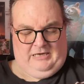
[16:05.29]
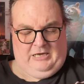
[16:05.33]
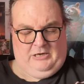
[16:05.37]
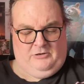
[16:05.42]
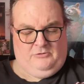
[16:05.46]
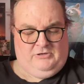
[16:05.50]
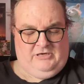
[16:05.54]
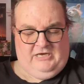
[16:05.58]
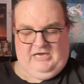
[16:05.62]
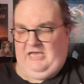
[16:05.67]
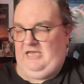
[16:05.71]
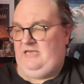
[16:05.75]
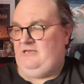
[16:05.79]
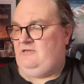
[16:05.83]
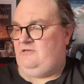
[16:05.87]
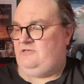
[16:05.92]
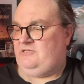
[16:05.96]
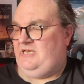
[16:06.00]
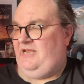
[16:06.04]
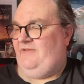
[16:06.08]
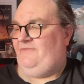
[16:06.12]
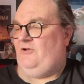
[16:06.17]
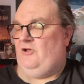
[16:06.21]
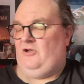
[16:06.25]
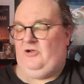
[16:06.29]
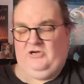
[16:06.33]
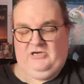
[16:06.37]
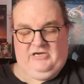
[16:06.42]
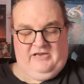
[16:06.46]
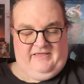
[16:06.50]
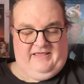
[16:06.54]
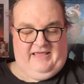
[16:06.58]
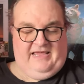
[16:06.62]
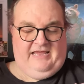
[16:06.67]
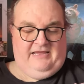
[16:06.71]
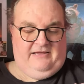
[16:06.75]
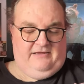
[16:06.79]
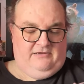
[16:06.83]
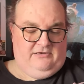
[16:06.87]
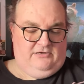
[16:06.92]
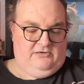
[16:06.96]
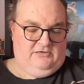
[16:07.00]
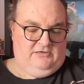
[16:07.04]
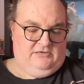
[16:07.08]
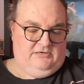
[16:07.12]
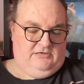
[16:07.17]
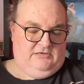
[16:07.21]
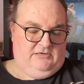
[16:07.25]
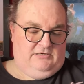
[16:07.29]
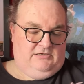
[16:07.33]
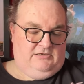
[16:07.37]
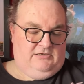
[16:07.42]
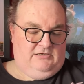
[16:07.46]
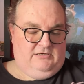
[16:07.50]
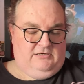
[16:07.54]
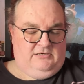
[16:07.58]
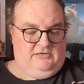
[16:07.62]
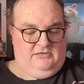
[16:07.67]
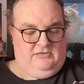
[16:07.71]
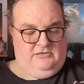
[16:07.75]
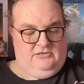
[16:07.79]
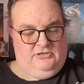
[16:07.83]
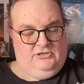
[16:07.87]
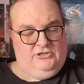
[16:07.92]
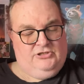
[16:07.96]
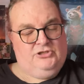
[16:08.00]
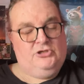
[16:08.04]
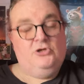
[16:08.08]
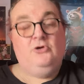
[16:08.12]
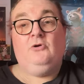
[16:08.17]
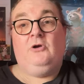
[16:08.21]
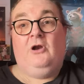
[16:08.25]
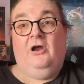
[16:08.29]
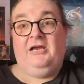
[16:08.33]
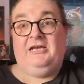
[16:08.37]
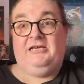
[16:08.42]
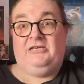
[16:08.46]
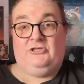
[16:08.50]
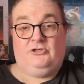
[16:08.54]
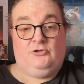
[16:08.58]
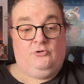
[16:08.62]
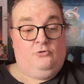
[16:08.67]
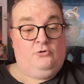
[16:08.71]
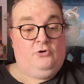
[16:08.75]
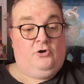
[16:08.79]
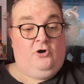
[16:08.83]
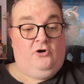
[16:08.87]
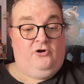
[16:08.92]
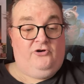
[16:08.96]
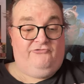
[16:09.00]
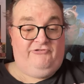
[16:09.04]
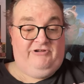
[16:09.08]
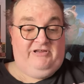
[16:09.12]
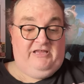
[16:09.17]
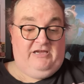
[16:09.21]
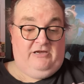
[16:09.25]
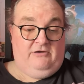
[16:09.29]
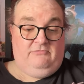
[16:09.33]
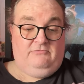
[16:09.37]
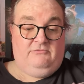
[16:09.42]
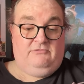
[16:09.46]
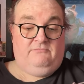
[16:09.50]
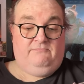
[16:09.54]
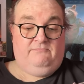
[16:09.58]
Okay, never heard of that. Do like Sean Connery, though.